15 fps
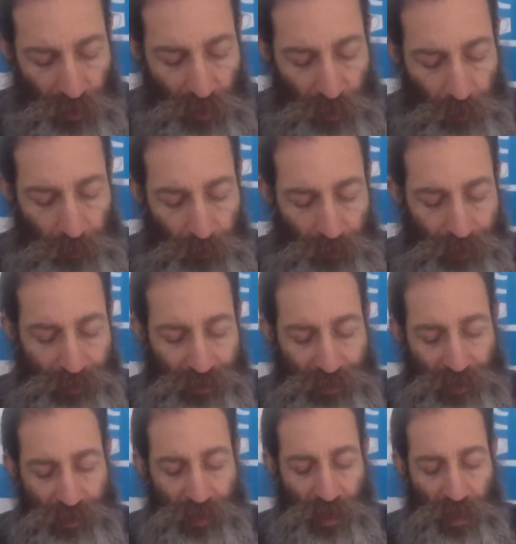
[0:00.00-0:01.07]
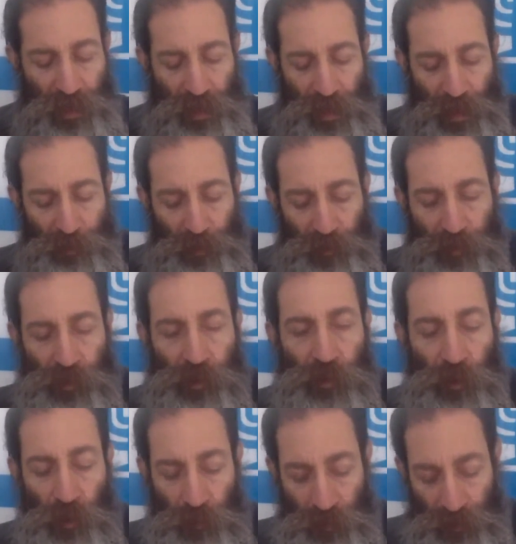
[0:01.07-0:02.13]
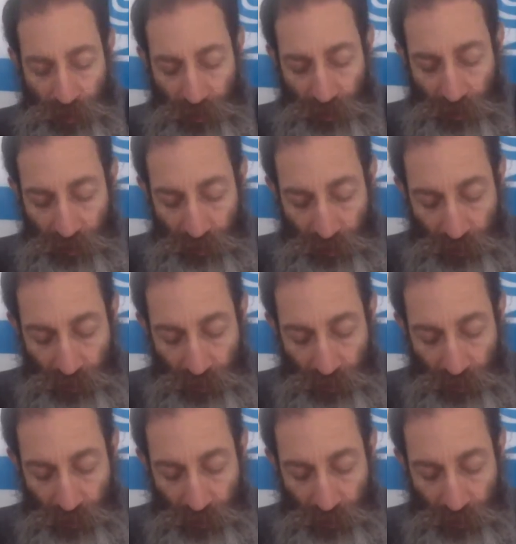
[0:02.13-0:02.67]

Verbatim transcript: Blessed is the name of his glorious